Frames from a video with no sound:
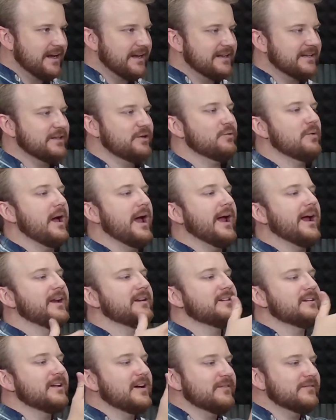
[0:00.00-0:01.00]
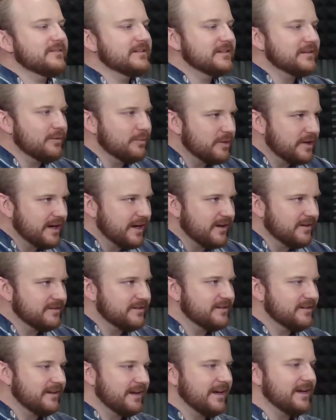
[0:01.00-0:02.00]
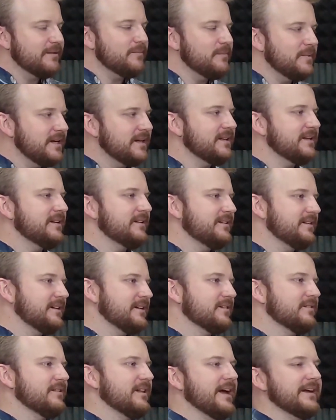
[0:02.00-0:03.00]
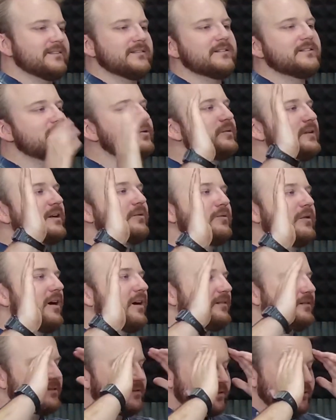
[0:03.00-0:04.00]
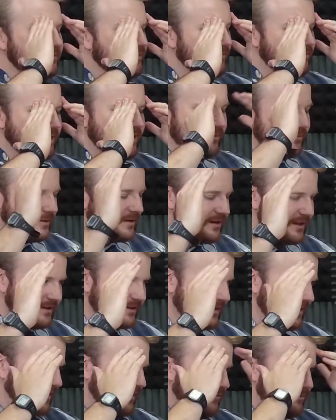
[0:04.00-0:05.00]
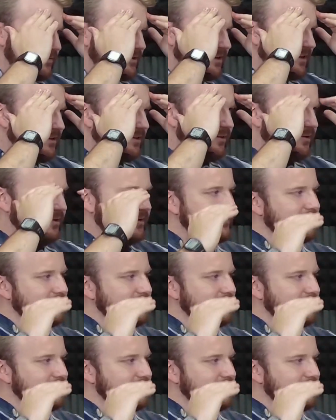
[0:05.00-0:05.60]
You hand it off to someone else, and immediately you're like, they're doing it wrong. They're doing it wrong. What are they thinking? What are they doing?